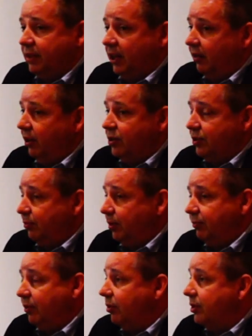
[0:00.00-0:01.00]
carriers, and
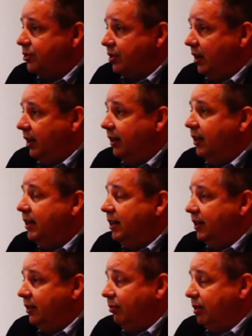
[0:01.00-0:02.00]
we focus on
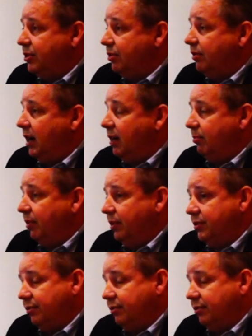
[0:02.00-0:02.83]
the regional operators.